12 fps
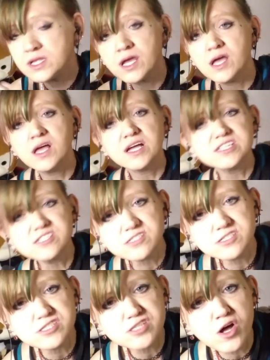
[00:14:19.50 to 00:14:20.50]
It's just
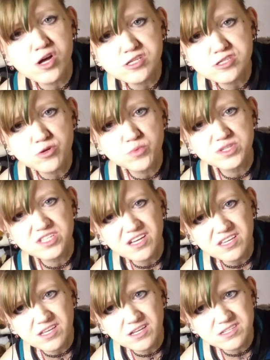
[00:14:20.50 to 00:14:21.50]
all so
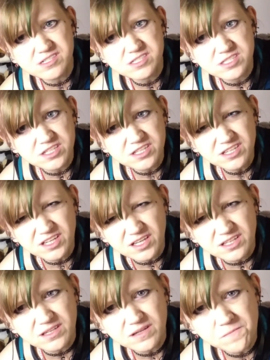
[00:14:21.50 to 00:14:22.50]
ridiculous, isn't it?
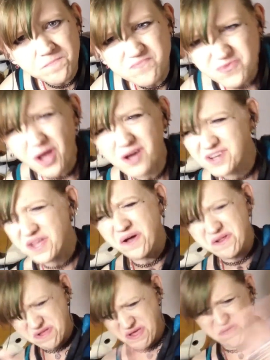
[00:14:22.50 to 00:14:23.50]
An
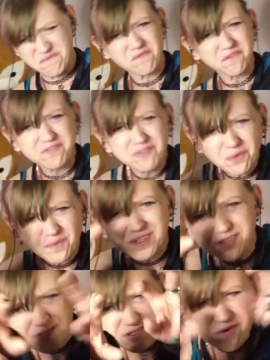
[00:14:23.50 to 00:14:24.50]

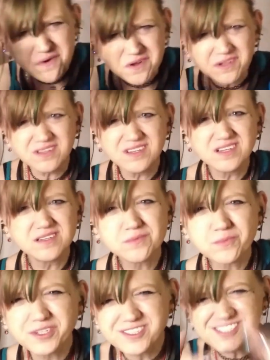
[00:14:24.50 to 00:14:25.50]
influencer? What is
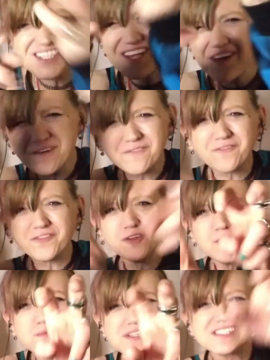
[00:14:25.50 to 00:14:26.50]
she
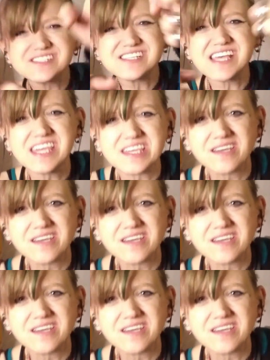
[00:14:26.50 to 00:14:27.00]
influencing?